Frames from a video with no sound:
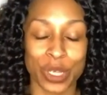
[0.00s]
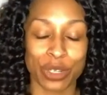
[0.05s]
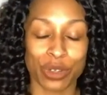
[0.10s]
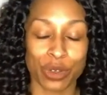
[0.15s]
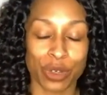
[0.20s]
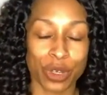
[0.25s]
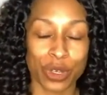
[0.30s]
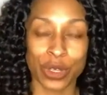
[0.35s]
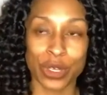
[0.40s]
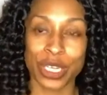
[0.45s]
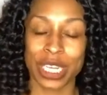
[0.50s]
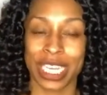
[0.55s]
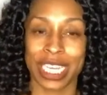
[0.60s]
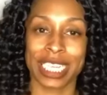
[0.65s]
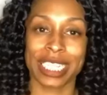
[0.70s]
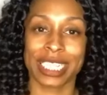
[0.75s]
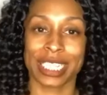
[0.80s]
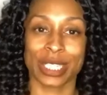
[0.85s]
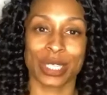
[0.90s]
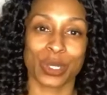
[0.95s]
good eats
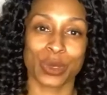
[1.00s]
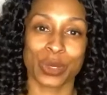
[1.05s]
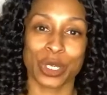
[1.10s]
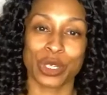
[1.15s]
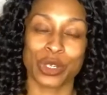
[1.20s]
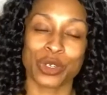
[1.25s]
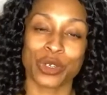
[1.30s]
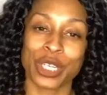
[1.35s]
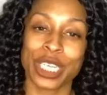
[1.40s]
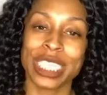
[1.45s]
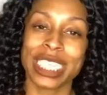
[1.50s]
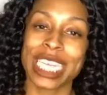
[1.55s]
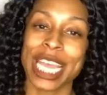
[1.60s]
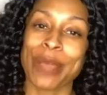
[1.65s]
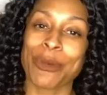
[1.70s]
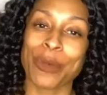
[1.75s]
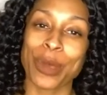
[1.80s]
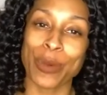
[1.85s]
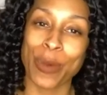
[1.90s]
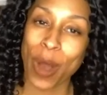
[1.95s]
and sweet treats. And we
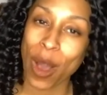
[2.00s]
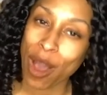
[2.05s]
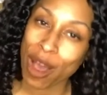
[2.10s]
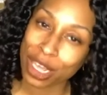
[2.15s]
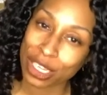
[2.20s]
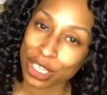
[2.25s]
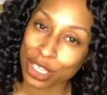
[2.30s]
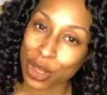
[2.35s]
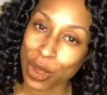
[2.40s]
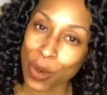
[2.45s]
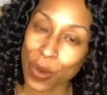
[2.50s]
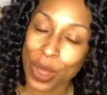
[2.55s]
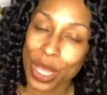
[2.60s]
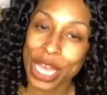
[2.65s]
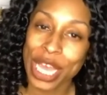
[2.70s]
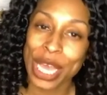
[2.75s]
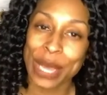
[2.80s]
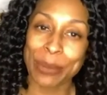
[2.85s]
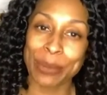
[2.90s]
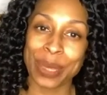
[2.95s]
will also
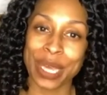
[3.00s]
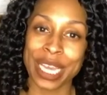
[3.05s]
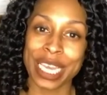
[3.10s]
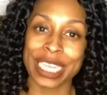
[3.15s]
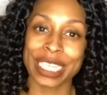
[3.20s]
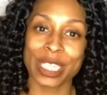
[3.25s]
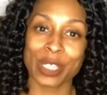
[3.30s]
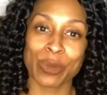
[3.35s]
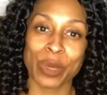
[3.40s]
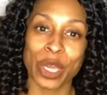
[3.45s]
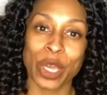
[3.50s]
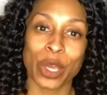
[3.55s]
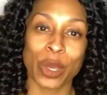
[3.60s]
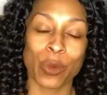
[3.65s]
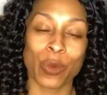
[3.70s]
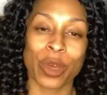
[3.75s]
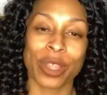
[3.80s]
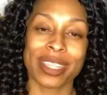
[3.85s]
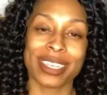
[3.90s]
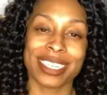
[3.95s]
be speaking
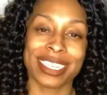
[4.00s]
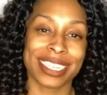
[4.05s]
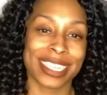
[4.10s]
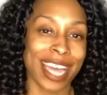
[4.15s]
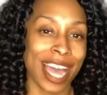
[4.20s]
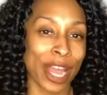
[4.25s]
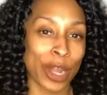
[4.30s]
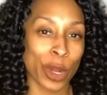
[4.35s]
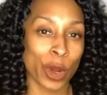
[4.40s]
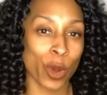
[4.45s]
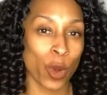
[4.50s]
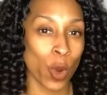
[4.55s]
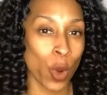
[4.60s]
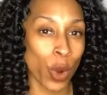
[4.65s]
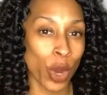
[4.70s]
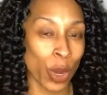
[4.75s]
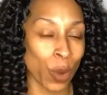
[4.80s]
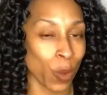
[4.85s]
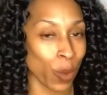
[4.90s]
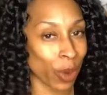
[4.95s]
with designer Corey
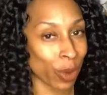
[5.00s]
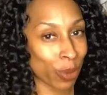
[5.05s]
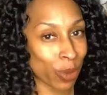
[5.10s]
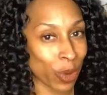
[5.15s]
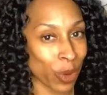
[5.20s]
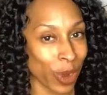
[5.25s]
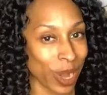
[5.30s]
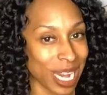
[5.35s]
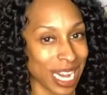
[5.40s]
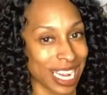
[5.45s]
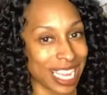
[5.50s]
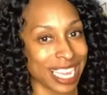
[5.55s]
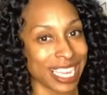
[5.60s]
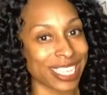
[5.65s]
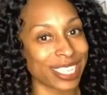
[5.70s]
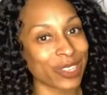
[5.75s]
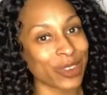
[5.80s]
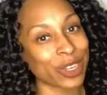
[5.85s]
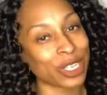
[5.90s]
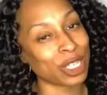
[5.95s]
Winborn, and he is
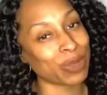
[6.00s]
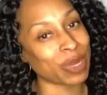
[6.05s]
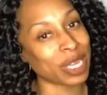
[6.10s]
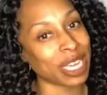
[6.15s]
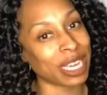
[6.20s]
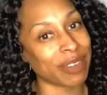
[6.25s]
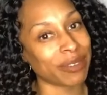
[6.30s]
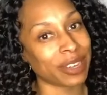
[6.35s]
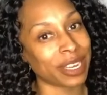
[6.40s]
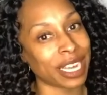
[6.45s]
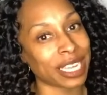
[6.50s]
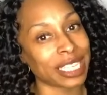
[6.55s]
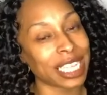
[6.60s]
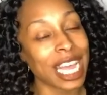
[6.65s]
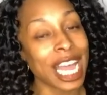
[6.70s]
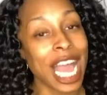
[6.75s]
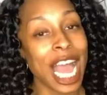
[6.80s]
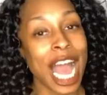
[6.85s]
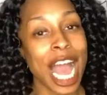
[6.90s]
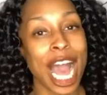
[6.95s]
going to be giving us
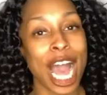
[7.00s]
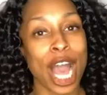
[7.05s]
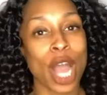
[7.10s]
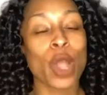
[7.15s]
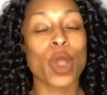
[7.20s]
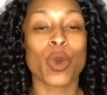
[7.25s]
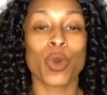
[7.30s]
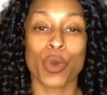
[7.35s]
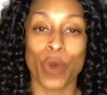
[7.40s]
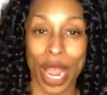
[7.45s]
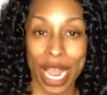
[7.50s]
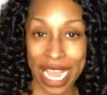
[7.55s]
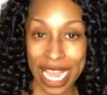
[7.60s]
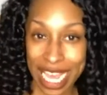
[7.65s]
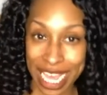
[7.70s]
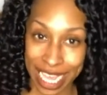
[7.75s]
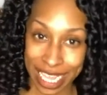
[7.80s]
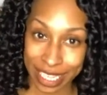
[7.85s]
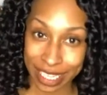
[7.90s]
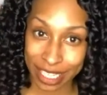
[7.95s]
a great
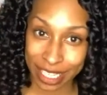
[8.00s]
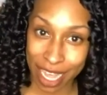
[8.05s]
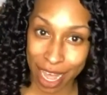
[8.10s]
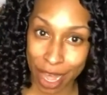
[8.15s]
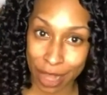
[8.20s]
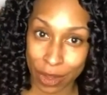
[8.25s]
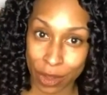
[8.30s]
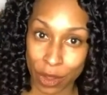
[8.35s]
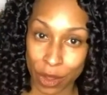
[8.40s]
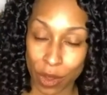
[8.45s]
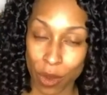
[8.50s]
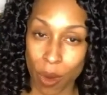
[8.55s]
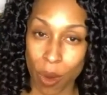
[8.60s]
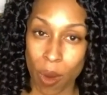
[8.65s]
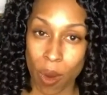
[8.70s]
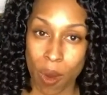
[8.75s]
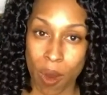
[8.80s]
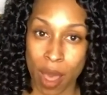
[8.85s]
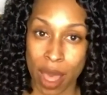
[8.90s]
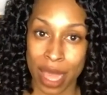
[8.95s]
inside look
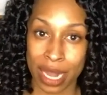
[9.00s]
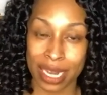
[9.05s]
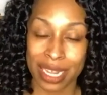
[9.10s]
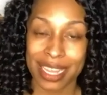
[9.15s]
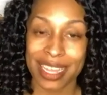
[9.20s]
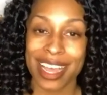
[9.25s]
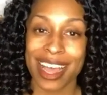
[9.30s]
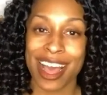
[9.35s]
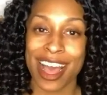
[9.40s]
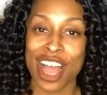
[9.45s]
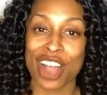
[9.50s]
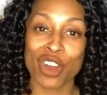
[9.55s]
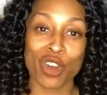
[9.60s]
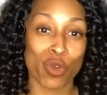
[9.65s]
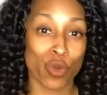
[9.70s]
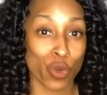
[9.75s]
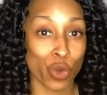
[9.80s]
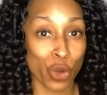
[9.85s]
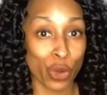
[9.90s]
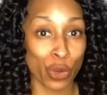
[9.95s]
on a
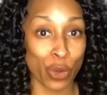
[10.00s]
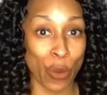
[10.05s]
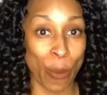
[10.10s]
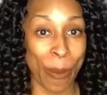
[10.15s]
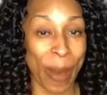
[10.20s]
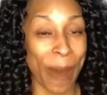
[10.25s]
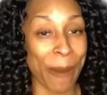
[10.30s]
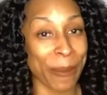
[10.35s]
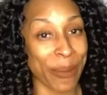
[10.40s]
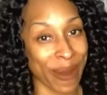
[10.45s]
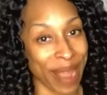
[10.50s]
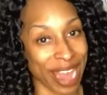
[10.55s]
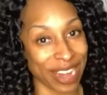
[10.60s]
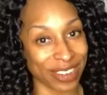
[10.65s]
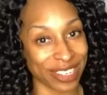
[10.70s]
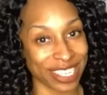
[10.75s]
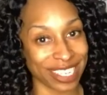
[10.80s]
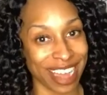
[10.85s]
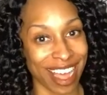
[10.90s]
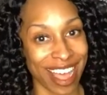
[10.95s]
groom bridal
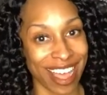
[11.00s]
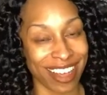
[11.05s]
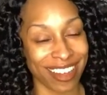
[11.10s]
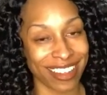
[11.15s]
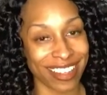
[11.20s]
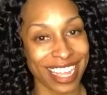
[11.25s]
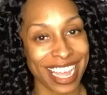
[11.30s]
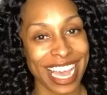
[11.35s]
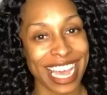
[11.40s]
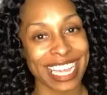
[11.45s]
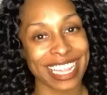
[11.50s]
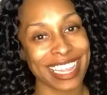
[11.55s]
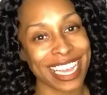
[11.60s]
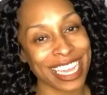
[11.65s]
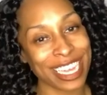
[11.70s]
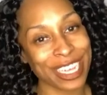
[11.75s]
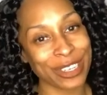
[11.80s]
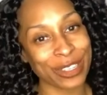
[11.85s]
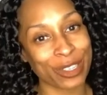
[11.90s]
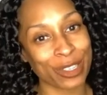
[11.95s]
style. Thank
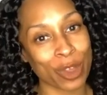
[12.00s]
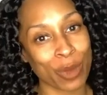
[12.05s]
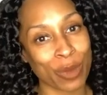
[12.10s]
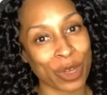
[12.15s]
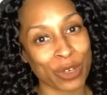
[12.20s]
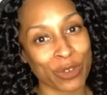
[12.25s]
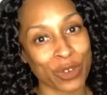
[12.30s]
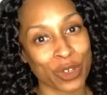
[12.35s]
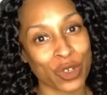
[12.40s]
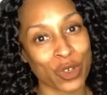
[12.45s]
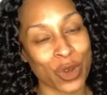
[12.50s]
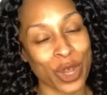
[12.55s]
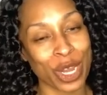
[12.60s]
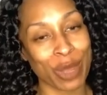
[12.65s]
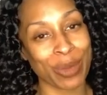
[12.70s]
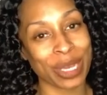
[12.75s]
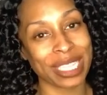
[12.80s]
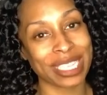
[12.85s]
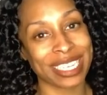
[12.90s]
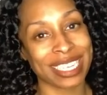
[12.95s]
you so much for joining me
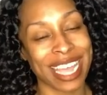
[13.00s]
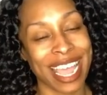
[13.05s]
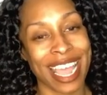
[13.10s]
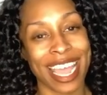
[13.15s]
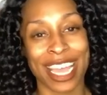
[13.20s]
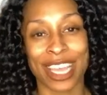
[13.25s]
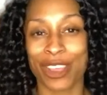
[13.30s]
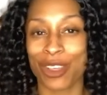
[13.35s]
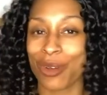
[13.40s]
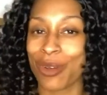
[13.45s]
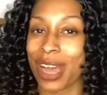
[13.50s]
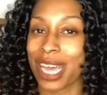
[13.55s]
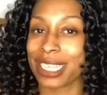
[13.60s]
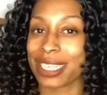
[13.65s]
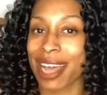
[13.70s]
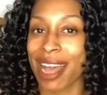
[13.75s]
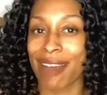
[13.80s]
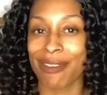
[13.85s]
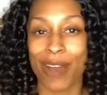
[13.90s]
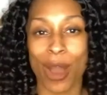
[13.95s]
today, and you guys
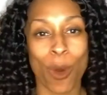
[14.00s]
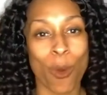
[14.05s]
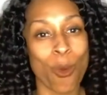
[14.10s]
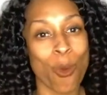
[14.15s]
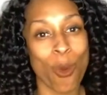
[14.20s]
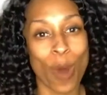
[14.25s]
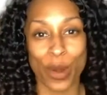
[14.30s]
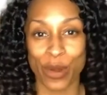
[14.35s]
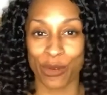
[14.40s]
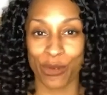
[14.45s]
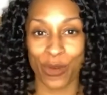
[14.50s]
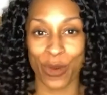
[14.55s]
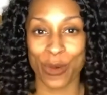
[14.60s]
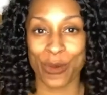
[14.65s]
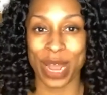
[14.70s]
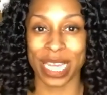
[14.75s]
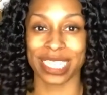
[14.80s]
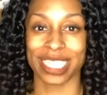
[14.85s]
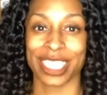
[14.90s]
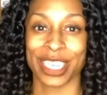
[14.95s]
have a wonderful
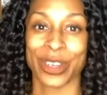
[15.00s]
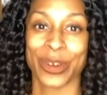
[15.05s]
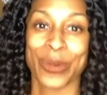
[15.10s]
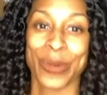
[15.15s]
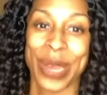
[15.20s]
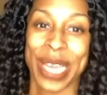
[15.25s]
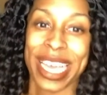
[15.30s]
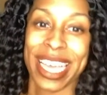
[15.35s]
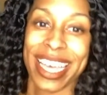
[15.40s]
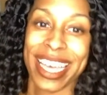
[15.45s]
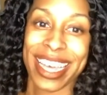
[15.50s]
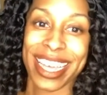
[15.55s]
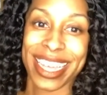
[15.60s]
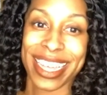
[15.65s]
rest of your week.